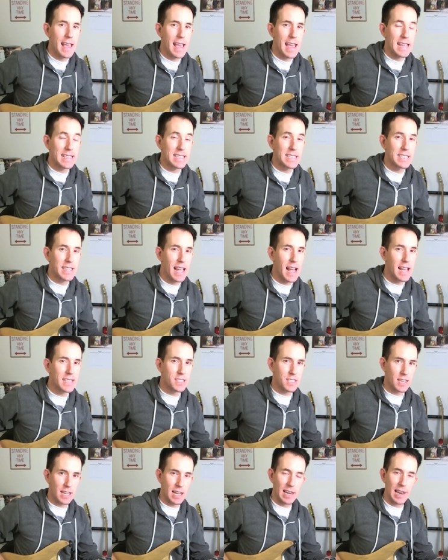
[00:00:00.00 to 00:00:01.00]
It starts
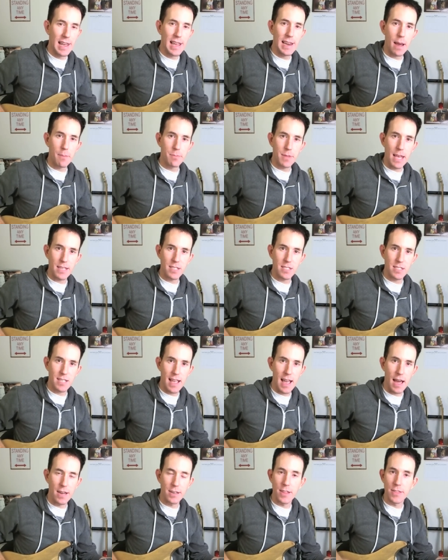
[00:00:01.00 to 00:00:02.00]
to clean up that
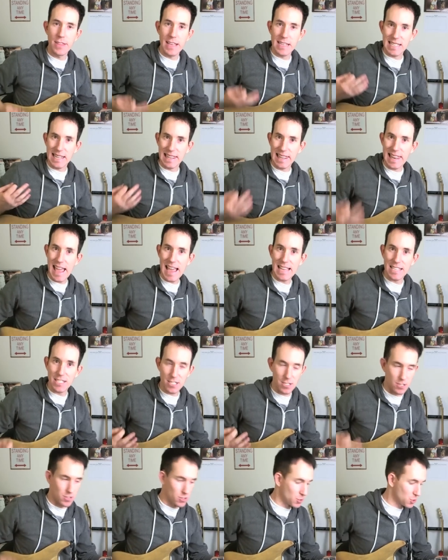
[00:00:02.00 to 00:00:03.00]
sound. There's
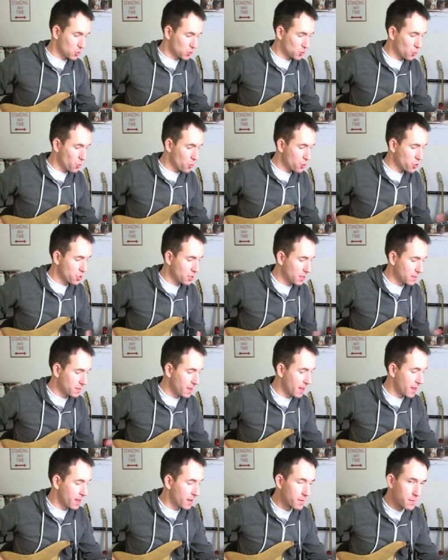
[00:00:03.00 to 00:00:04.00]
less distortion in
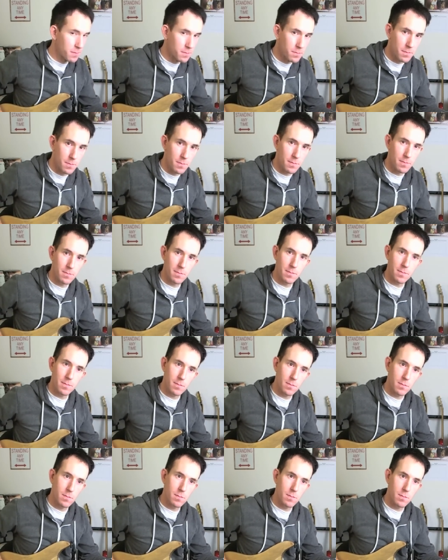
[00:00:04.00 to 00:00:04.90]
there.